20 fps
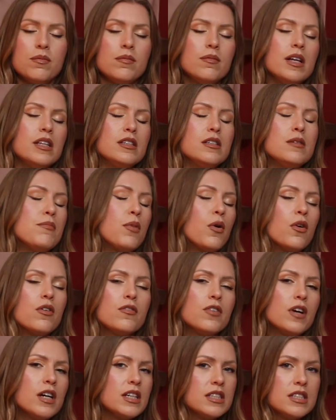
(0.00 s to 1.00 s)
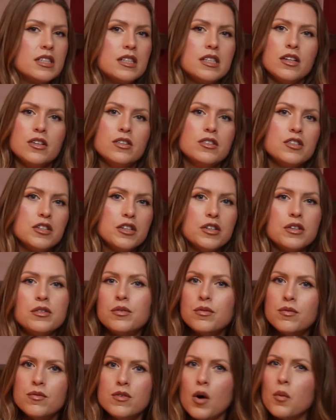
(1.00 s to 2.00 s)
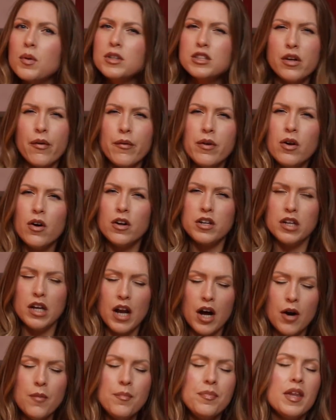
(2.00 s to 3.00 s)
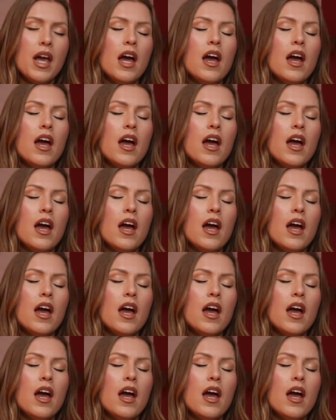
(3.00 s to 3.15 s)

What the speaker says: it's important for us still to know what's going on,